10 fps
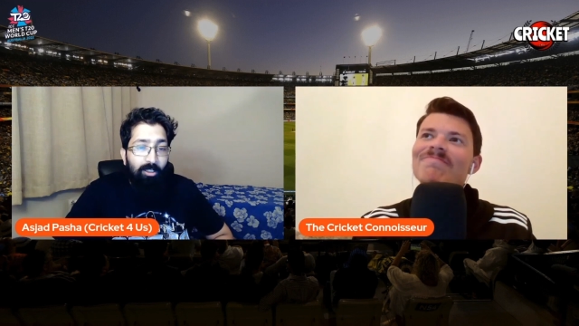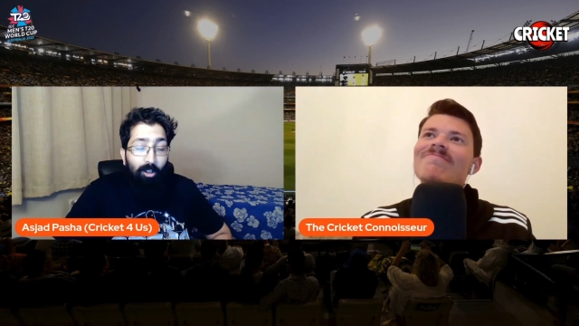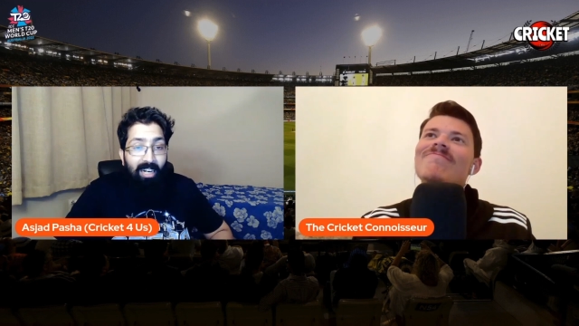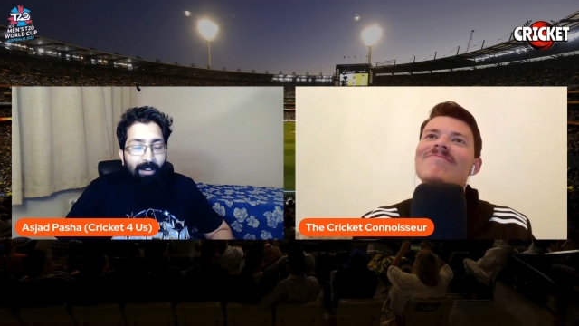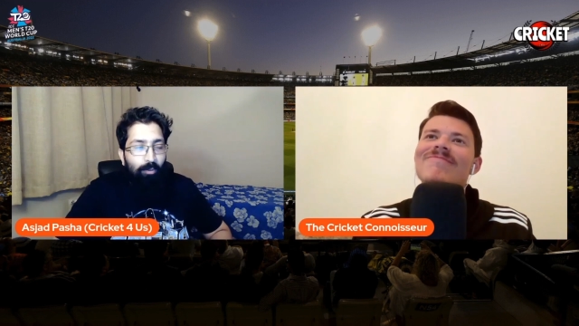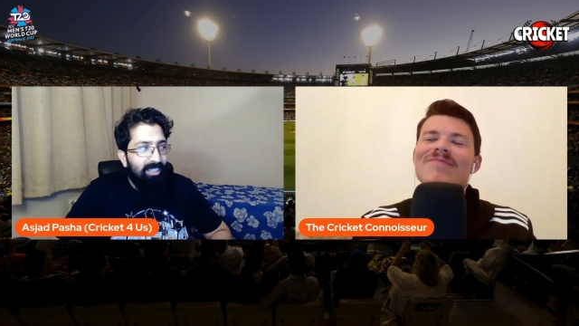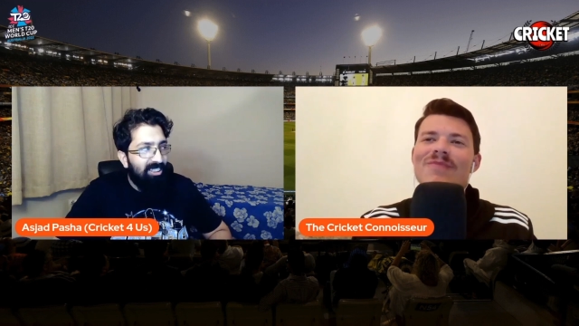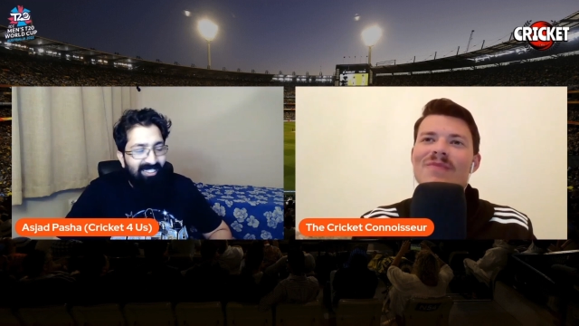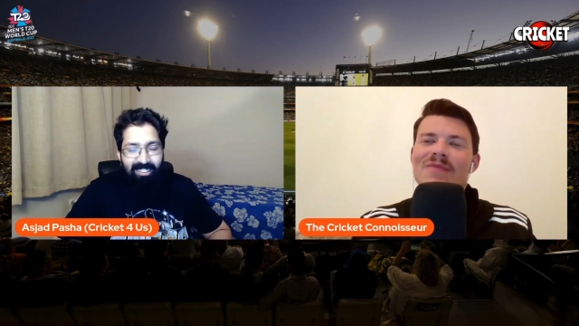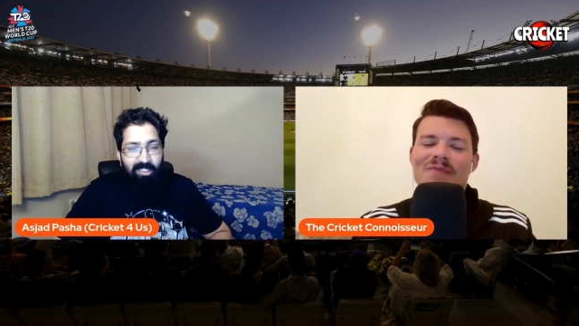Speaker 1: Or have we
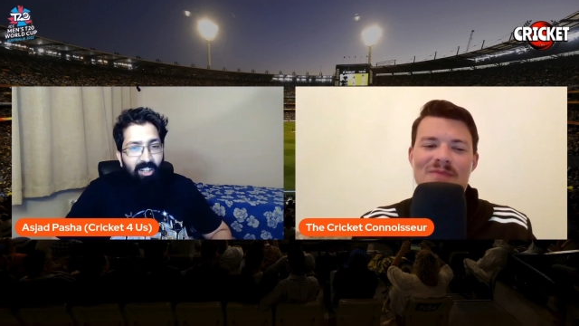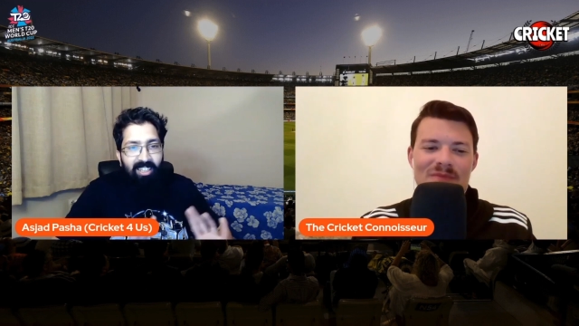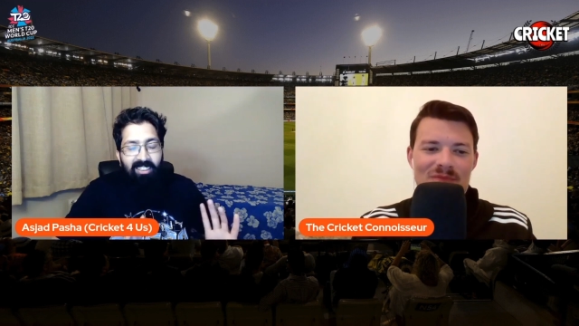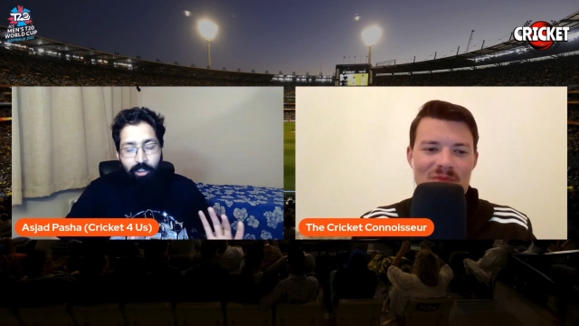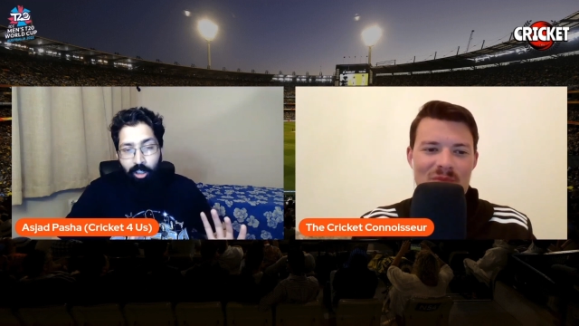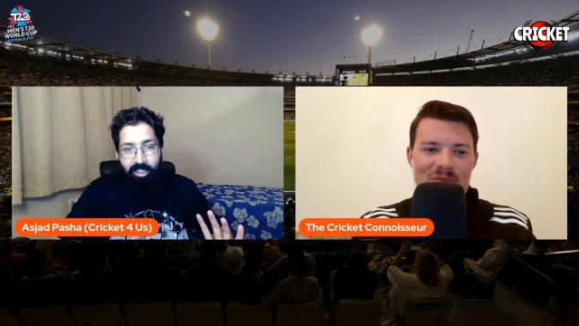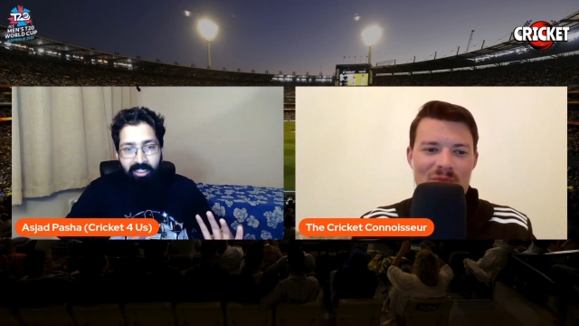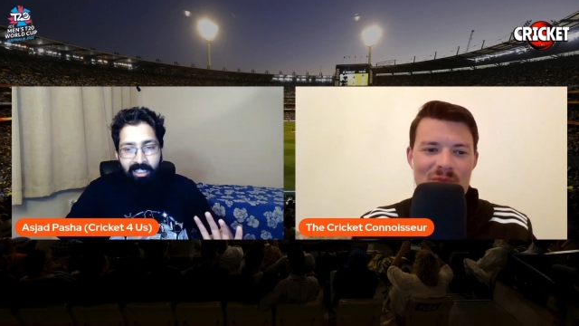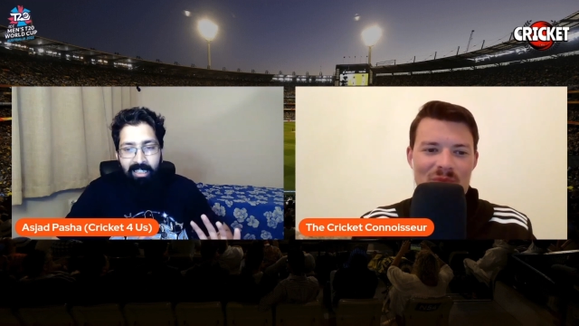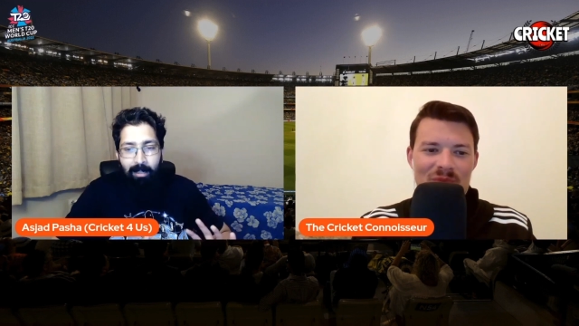just discarded
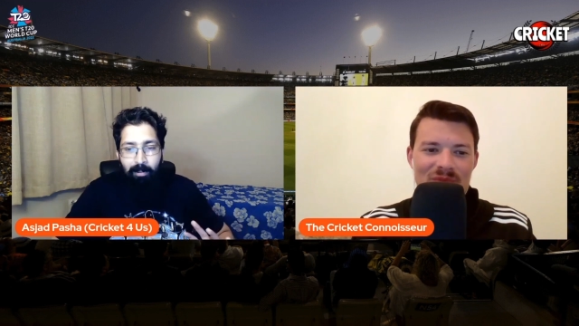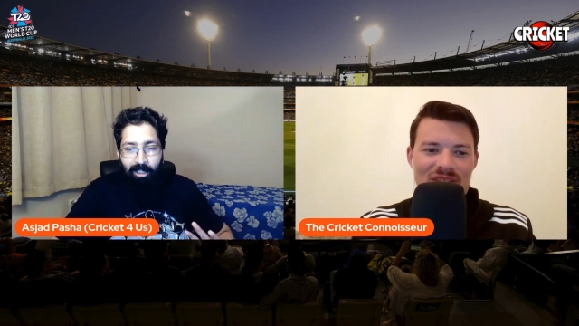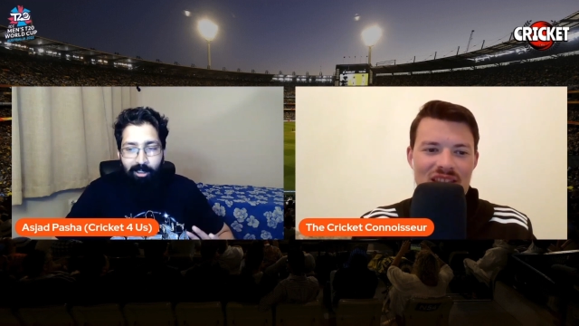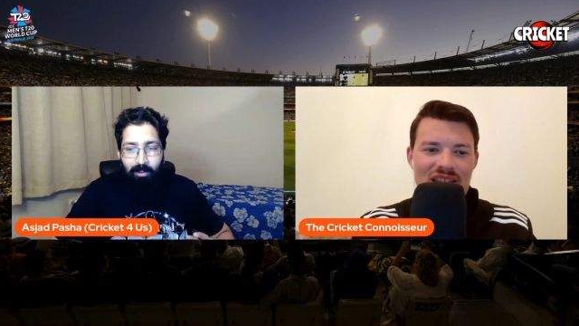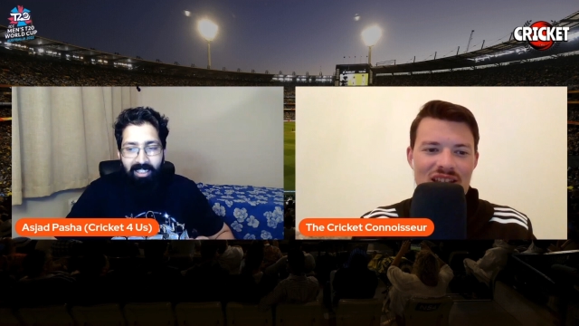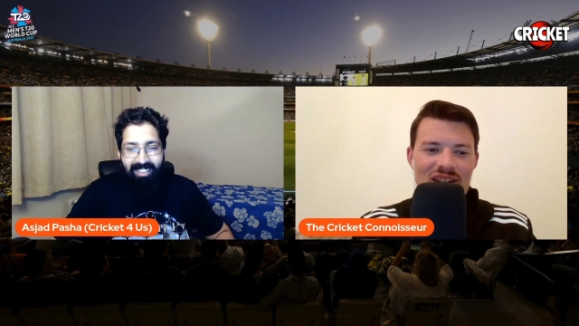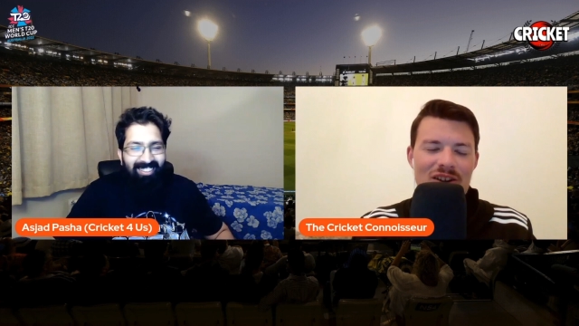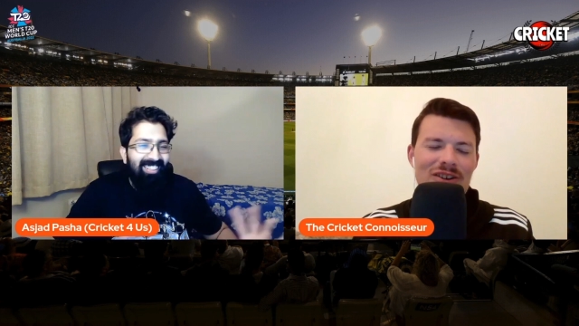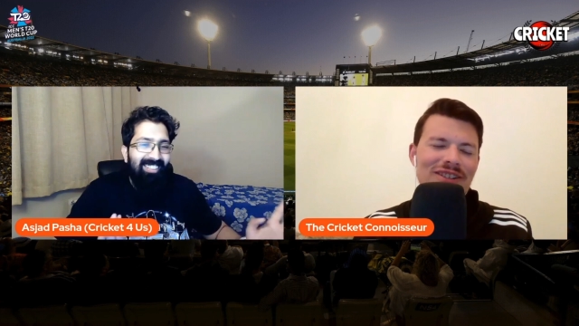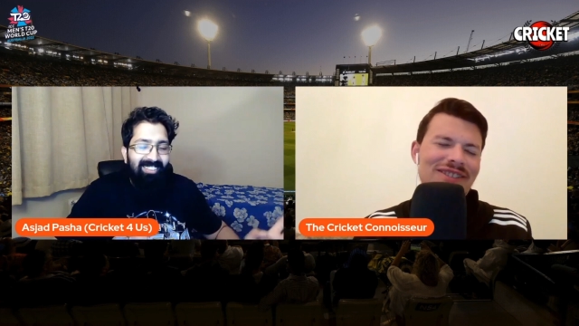Scotland because we're like, yeah,